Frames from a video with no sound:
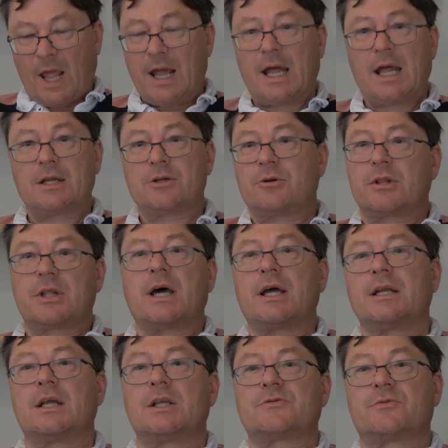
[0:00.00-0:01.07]
And, you know, the
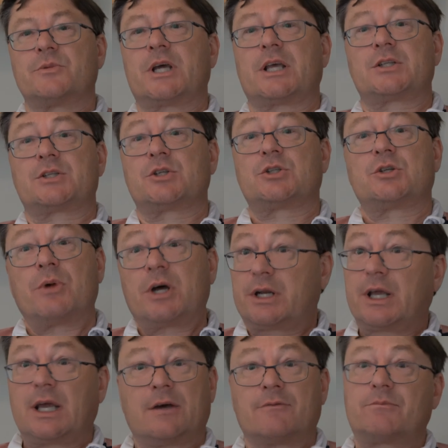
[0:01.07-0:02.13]
ideas from Tacitus
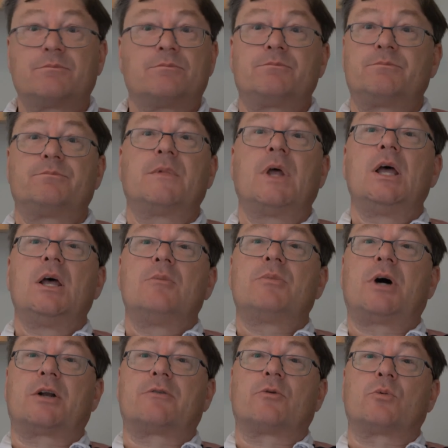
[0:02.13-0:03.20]
Germani have
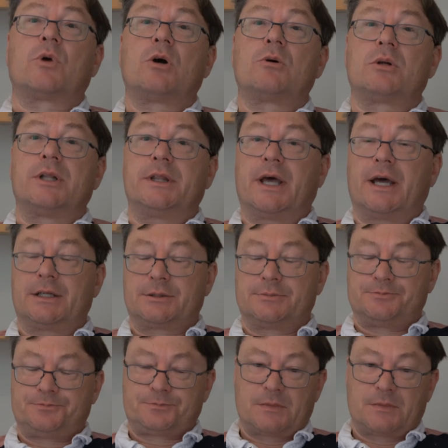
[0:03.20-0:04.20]
part of a role in that.